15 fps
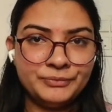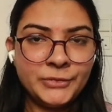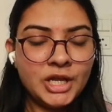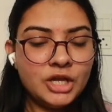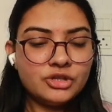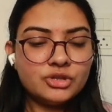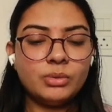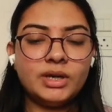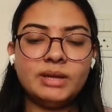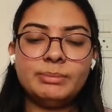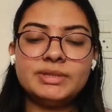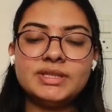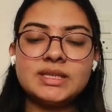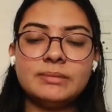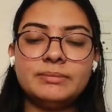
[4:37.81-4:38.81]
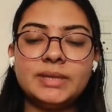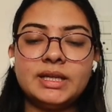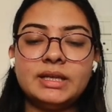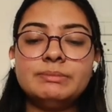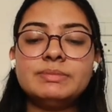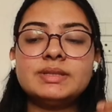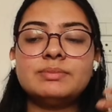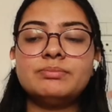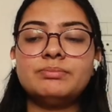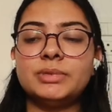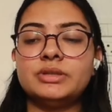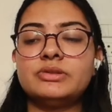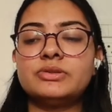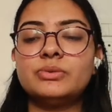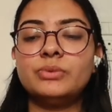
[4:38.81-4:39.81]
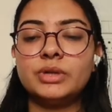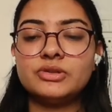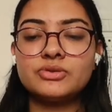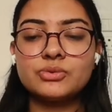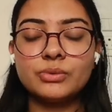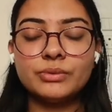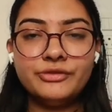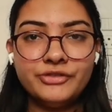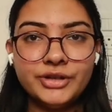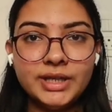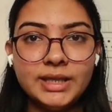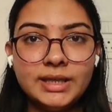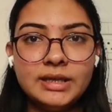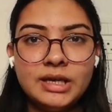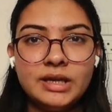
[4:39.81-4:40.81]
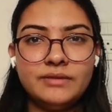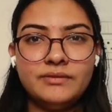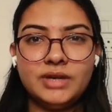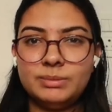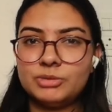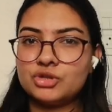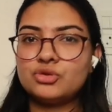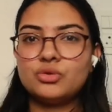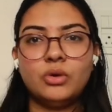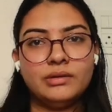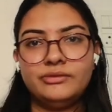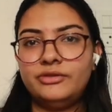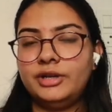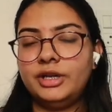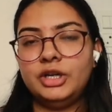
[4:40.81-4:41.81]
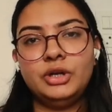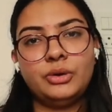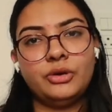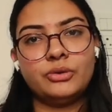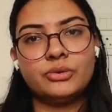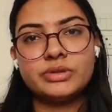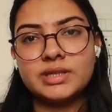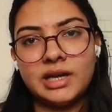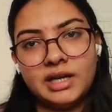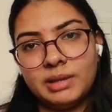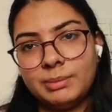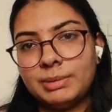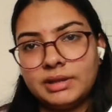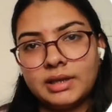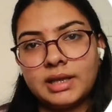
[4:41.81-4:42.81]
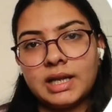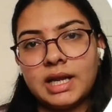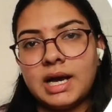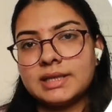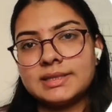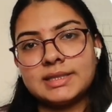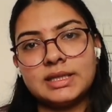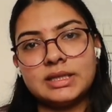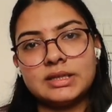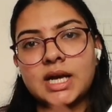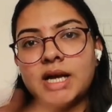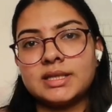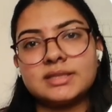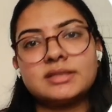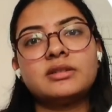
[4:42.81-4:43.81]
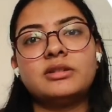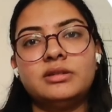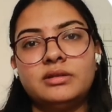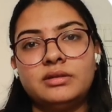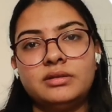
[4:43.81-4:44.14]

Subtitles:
So what happens sometimes, students don't feel very much confident to, stand up in the class and ask